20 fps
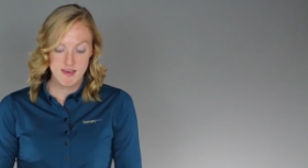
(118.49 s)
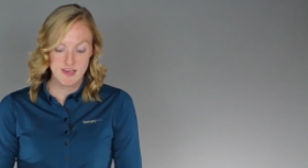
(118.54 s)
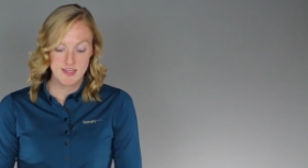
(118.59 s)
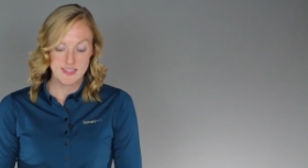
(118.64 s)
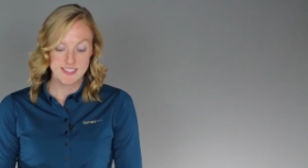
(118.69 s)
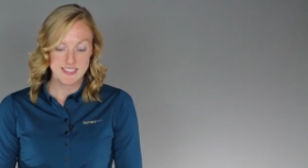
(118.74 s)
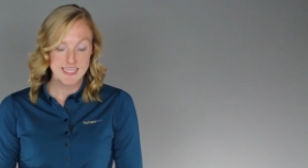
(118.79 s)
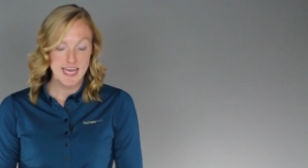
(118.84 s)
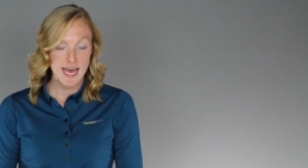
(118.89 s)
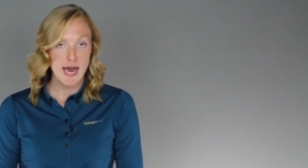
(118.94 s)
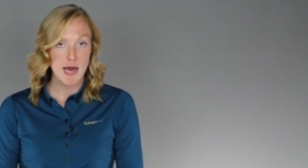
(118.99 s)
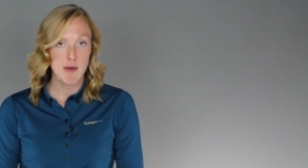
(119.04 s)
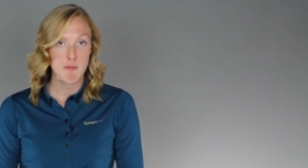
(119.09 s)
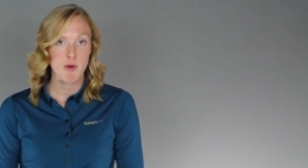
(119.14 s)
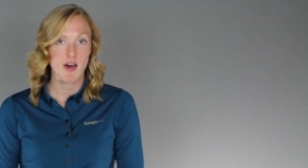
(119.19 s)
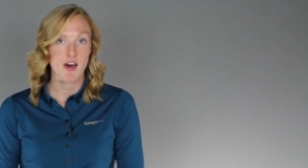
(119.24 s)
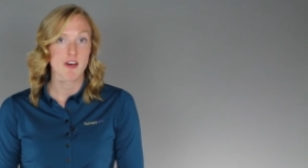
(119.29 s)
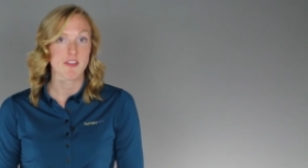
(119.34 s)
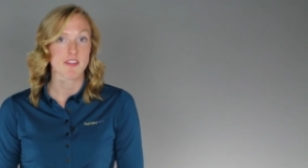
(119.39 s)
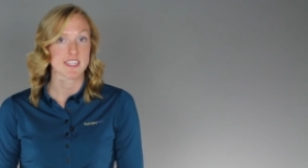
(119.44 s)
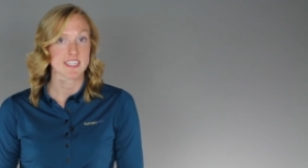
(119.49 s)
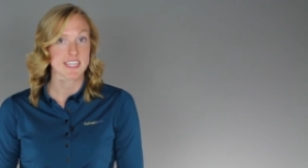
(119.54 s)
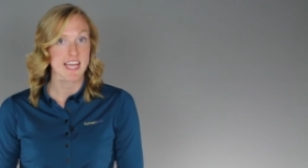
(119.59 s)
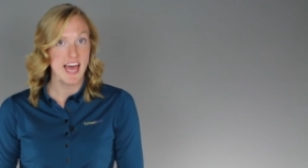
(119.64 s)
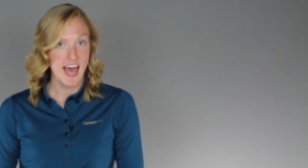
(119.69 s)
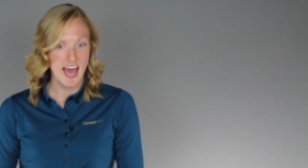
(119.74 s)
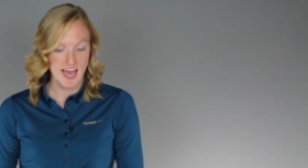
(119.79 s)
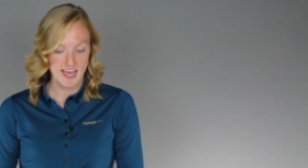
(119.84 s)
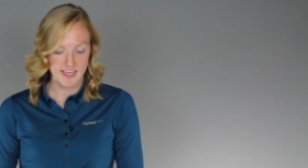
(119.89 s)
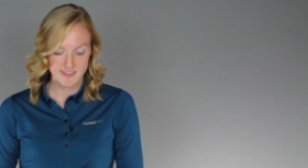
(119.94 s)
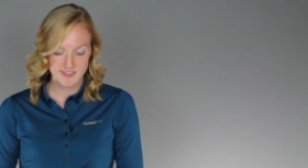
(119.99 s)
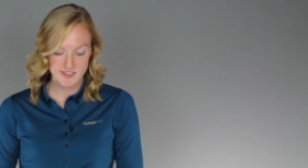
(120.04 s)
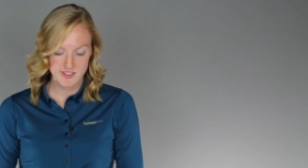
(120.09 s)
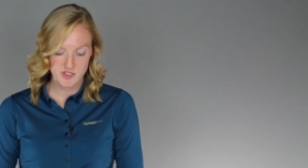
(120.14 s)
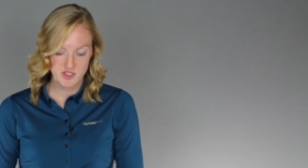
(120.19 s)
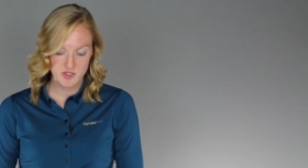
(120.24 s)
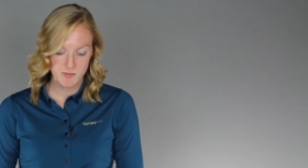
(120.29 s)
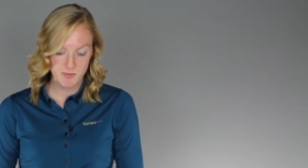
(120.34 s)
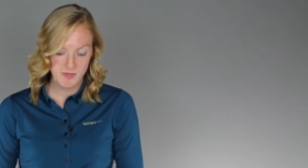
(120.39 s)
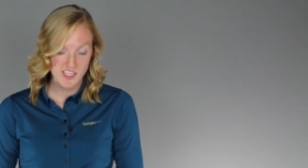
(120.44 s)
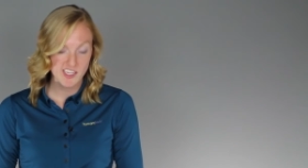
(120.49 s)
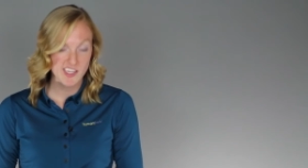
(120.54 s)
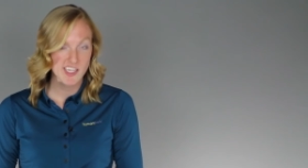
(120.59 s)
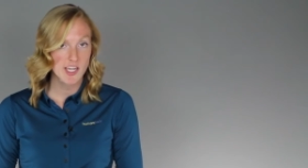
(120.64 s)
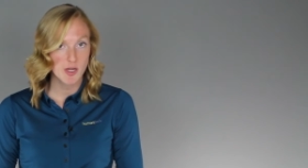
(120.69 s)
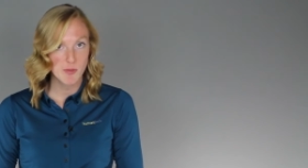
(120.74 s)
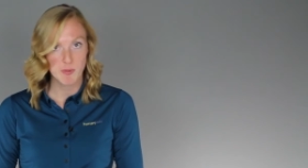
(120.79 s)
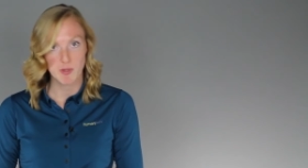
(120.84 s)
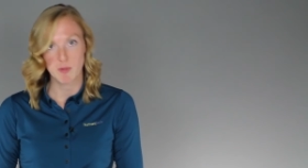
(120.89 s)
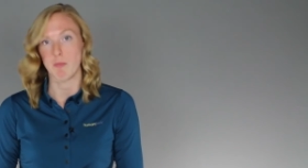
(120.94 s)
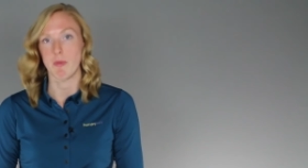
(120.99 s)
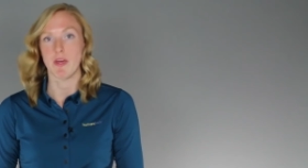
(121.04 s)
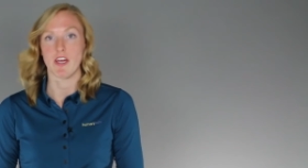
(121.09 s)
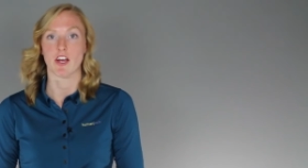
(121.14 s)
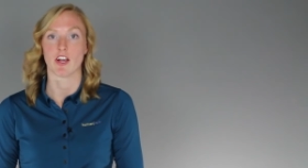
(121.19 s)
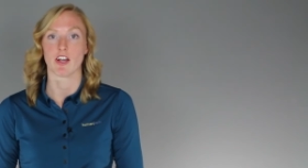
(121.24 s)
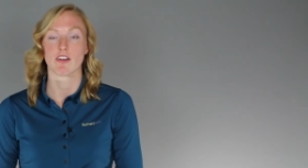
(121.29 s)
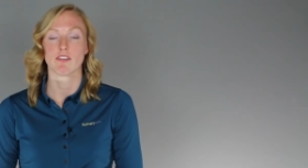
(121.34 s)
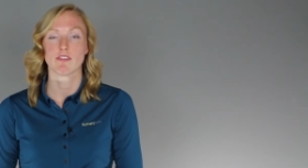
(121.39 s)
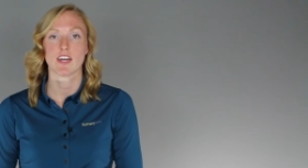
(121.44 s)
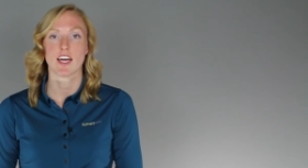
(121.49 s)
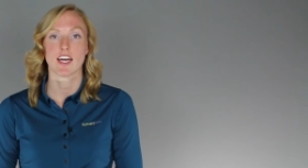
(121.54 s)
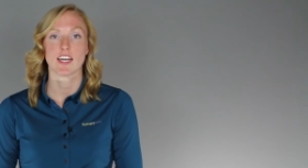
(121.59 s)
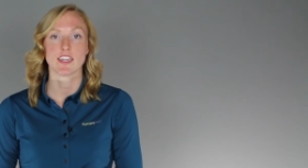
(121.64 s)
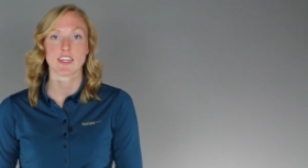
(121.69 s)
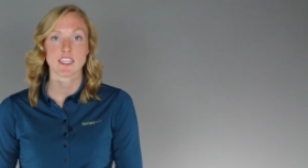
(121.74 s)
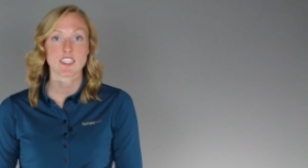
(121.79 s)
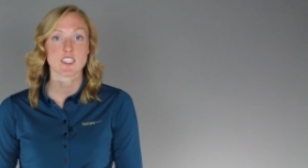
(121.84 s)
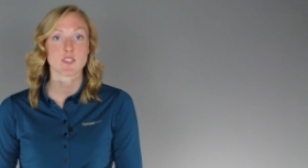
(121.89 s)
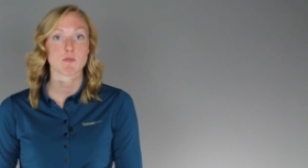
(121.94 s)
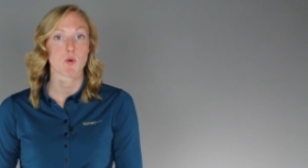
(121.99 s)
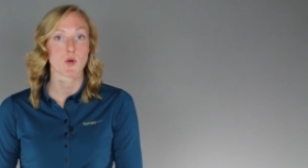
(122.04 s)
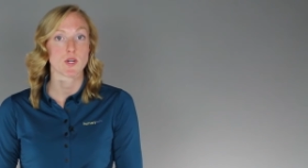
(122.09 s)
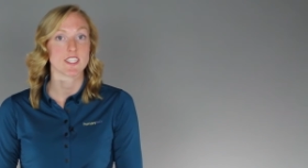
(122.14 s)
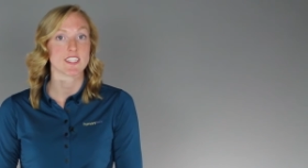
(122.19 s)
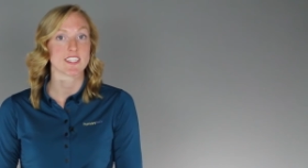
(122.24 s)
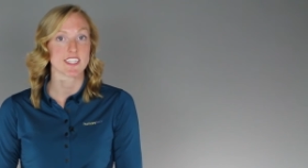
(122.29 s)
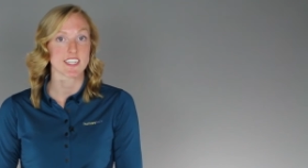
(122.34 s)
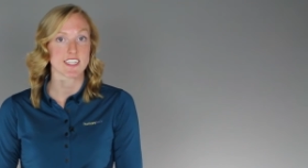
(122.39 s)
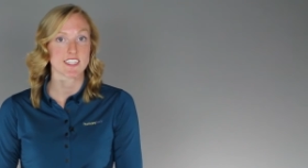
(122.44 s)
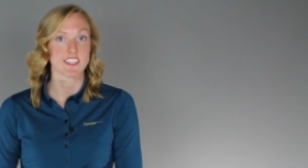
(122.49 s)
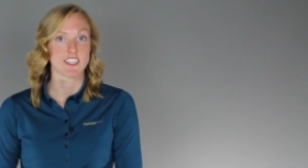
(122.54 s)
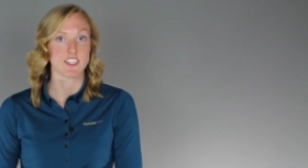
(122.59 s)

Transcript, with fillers: The tab on the tags should be a little bit bigger, at least 0.6